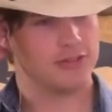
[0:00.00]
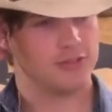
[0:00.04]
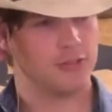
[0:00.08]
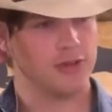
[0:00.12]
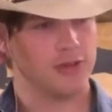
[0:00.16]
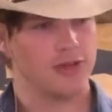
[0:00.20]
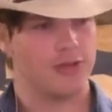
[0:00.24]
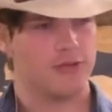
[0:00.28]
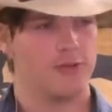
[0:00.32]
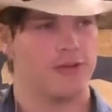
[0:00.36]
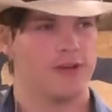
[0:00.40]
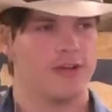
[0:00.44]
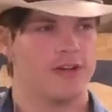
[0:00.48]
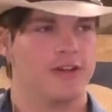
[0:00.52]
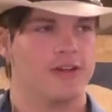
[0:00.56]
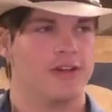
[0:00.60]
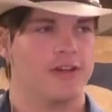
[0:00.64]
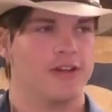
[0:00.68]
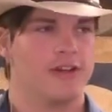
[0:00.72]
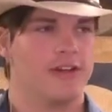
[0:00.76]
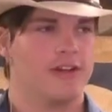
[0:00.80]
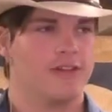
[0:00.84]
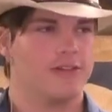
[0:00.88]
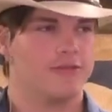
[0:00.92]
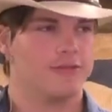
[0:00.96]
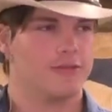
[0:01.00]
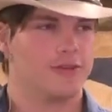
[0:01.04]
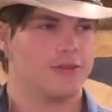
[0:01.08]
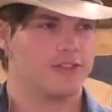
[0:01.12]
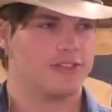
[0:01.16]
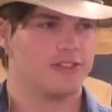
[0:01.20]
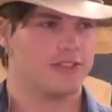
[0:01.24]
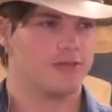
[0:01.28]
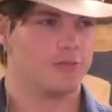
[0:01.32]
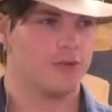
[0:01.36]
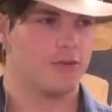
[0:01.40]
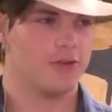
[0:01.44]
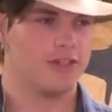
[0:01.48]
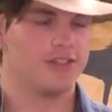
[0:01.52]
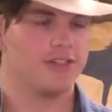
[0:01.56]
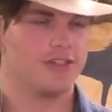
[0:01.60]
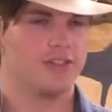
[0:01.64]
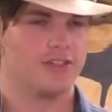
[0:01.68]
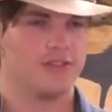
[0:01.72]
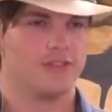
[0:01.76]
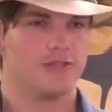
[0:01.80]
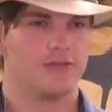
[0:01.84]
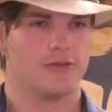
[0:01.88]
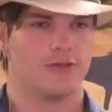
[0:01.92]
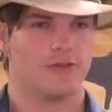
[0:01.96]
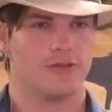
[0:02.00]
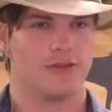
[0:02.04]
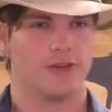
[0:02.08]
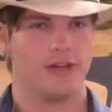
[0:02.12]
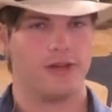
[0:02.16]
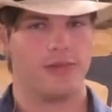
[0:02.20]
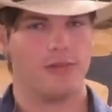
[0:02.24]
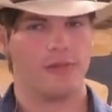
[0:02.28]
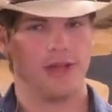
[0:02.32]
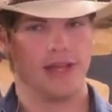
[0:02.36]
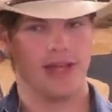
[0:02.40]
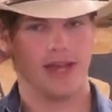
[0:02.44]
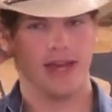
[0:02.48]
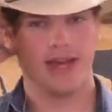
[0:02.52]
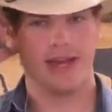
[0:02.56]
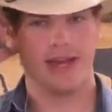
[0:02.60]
twenty-one, verses one and two is where we're going to be at.